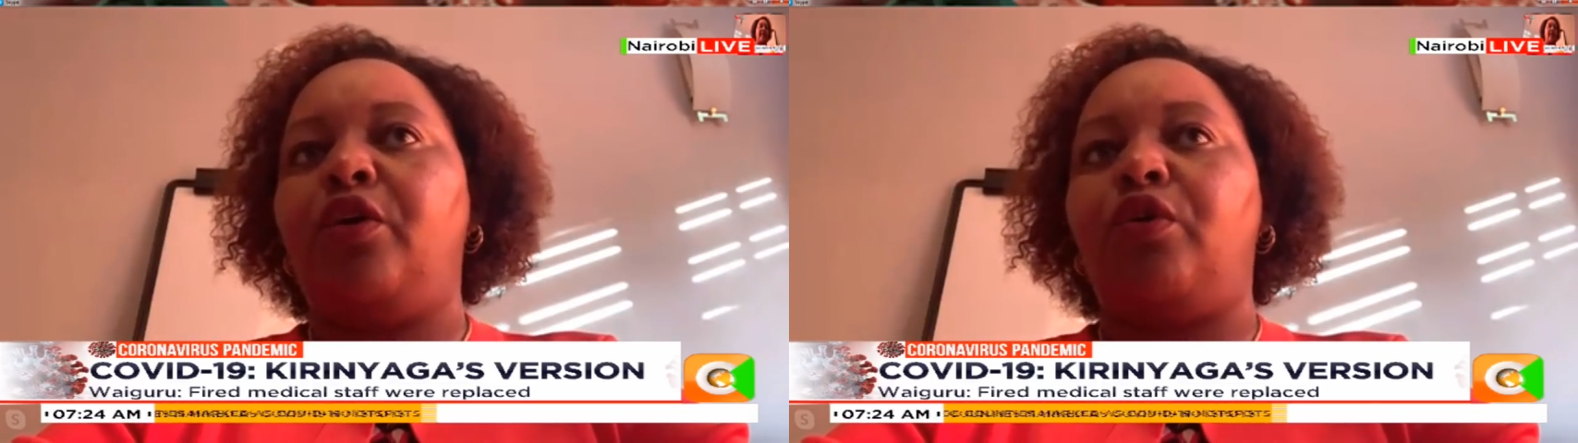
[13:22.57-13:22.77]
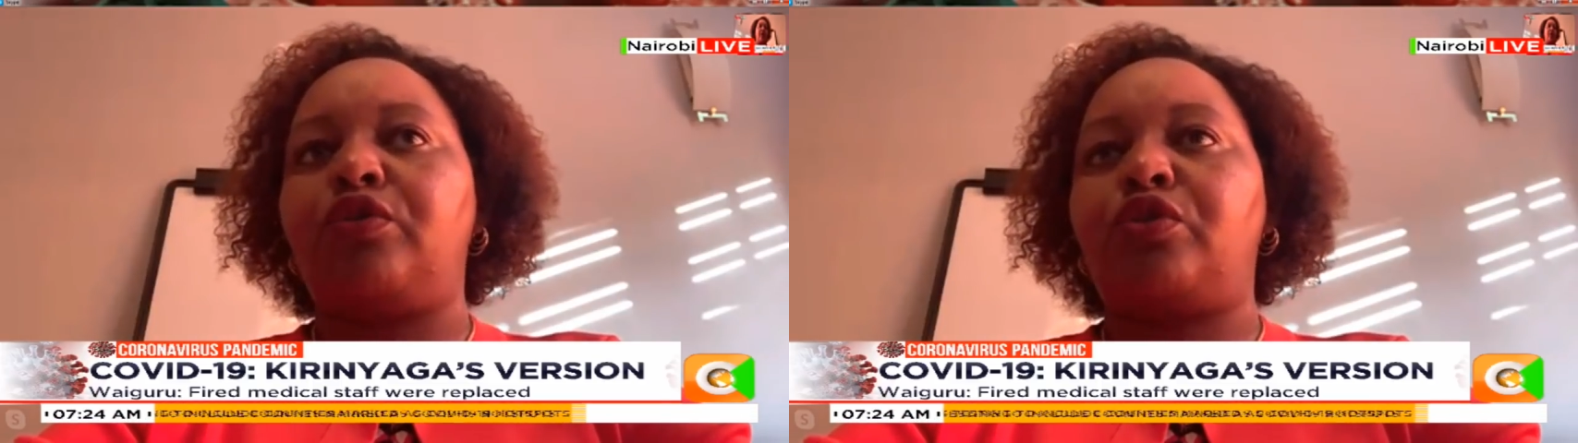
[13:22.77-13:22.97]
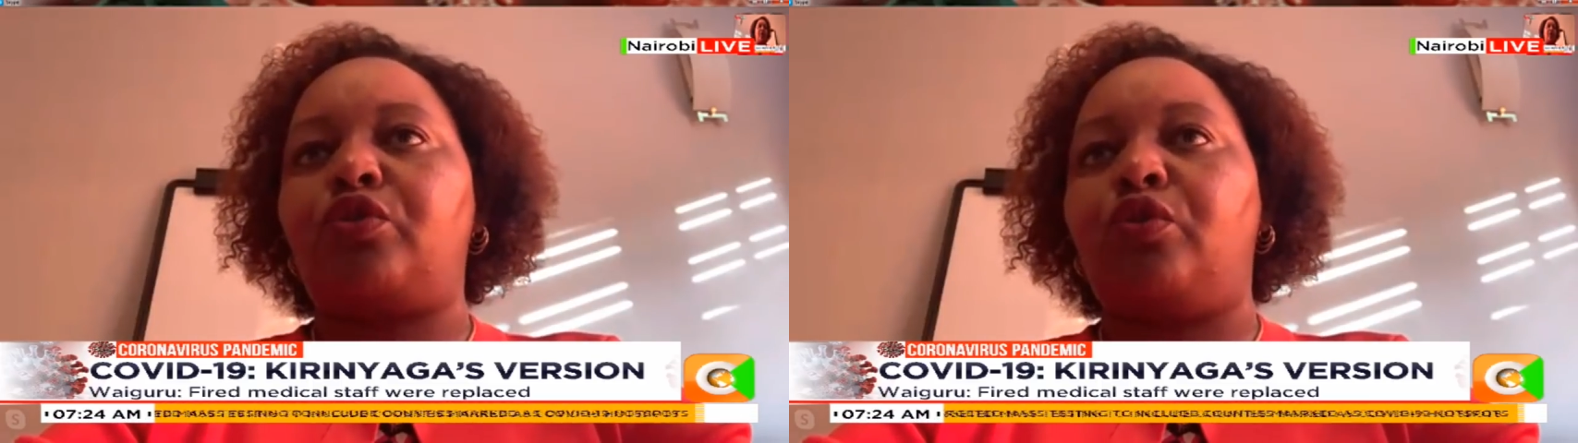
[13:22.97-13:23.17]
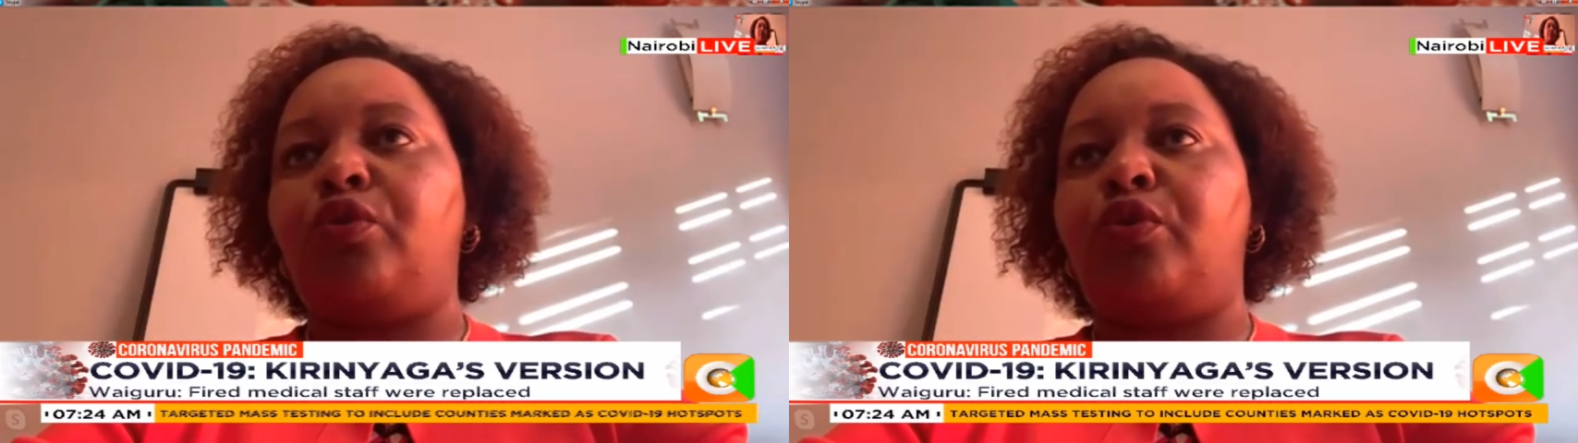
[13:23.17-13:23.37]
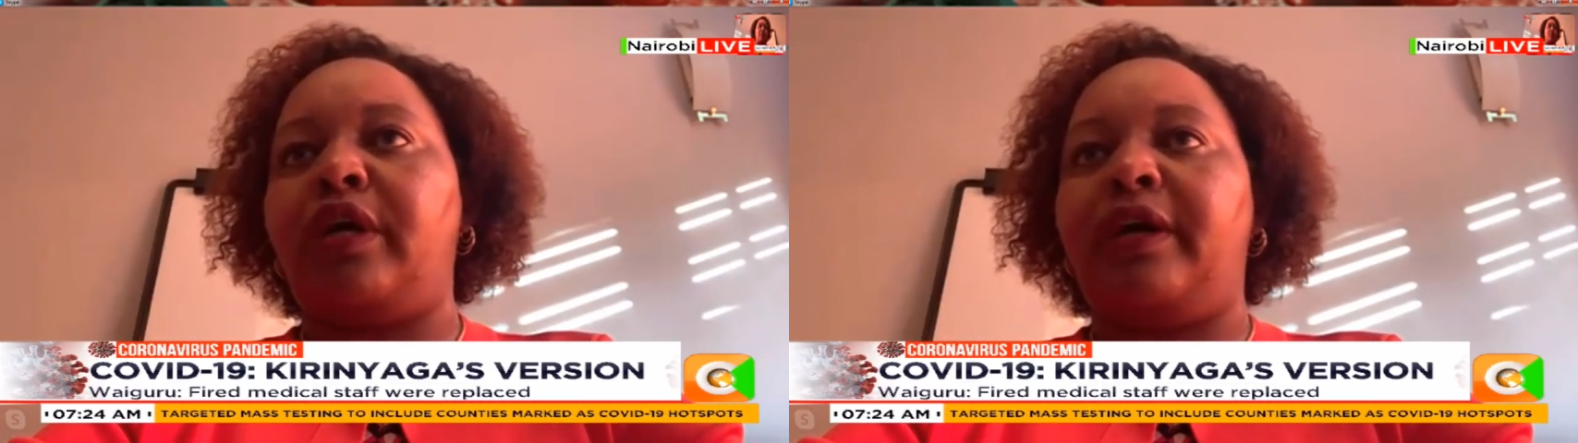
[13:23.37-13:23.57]
or
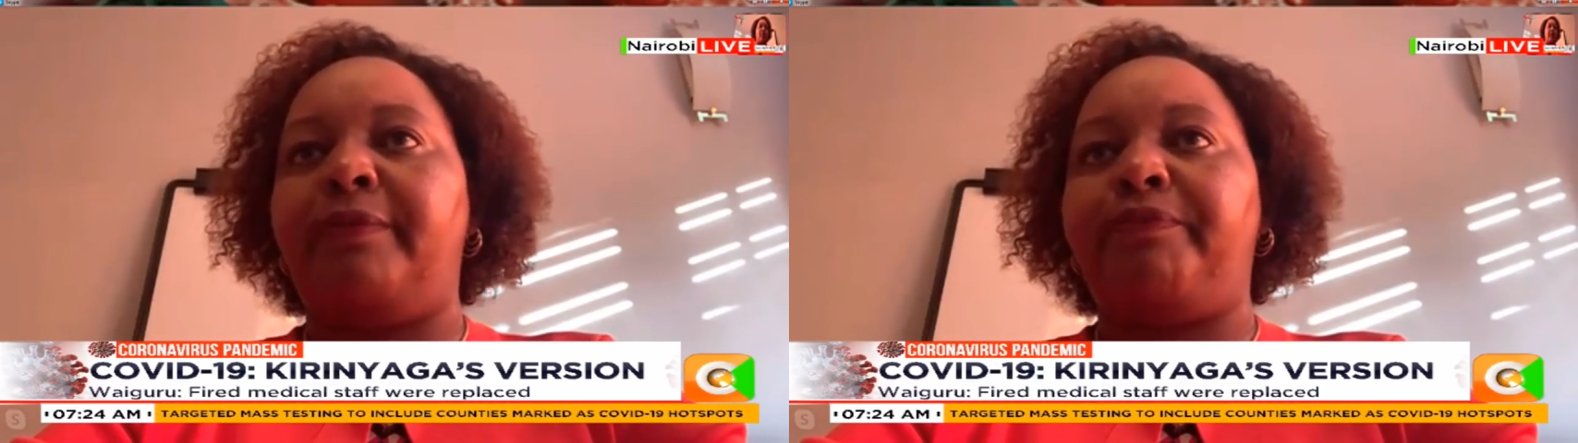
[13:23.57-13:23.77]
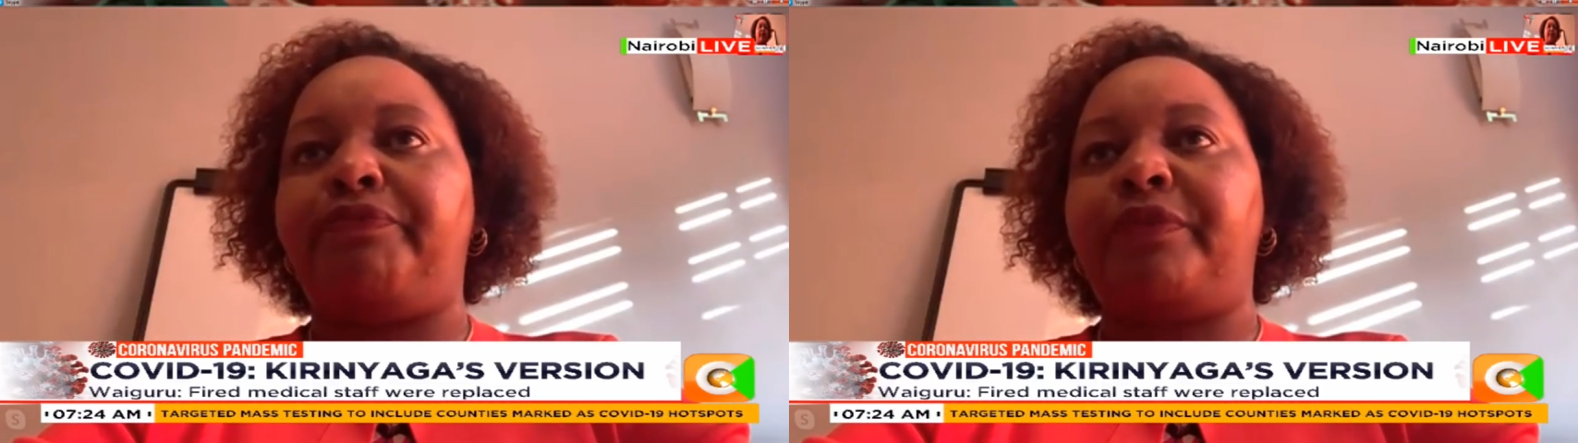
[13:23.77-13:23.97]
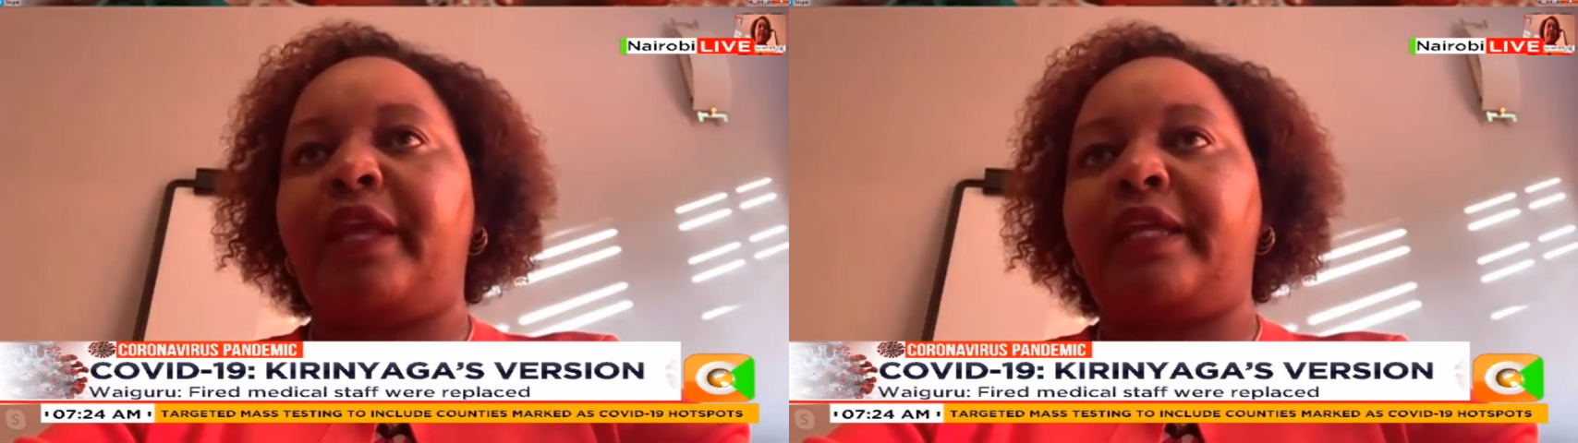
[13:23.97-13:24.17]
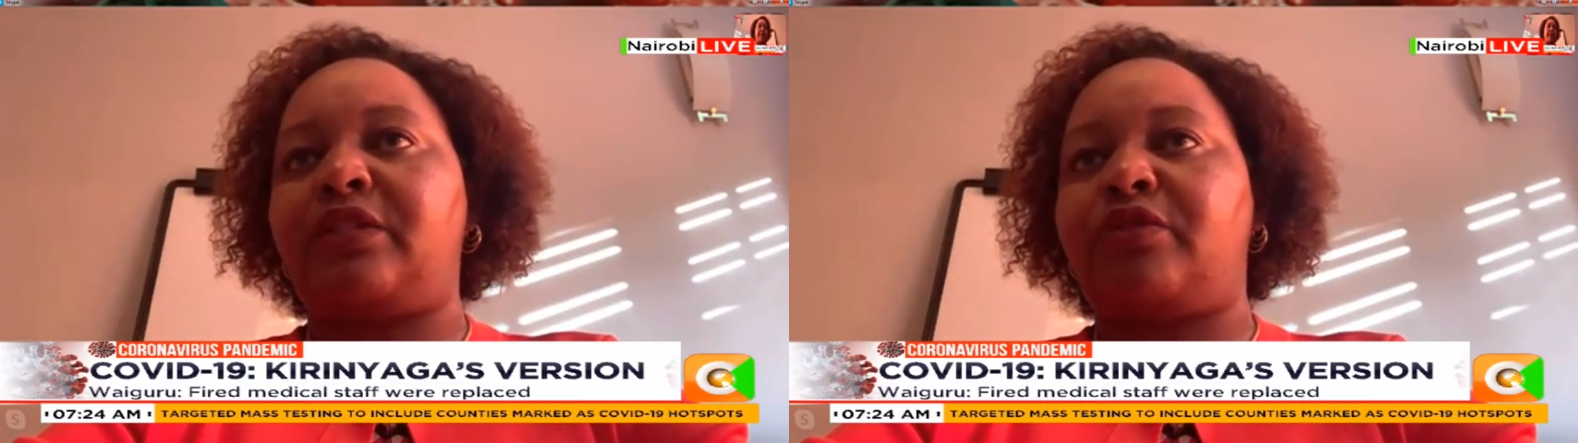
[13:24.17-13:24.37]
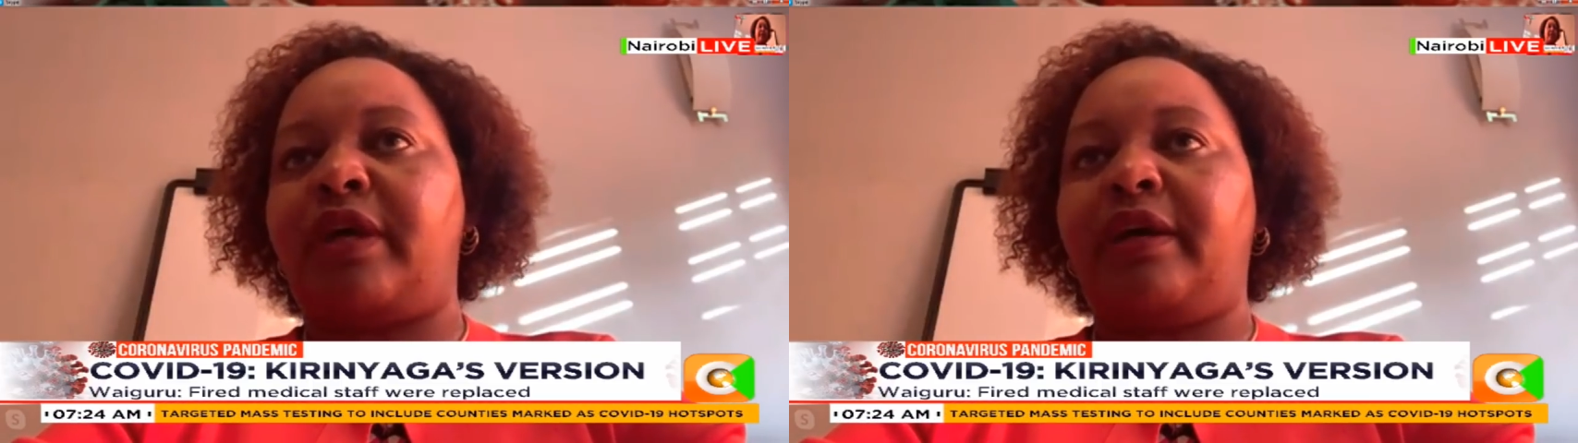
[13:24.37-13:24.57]
so um,
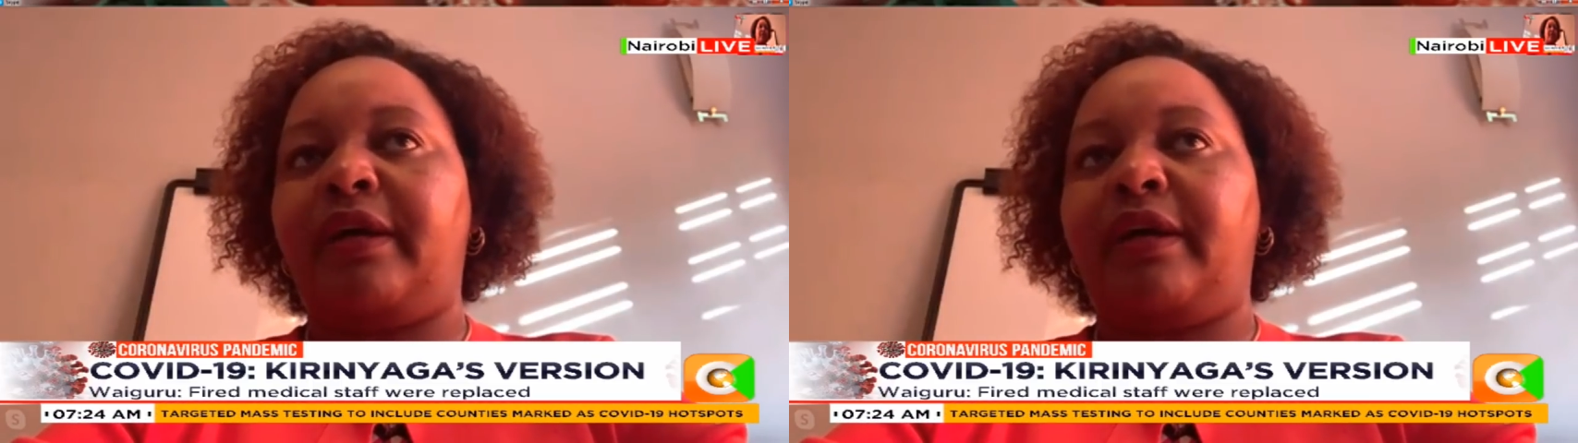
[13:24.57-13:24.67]
extra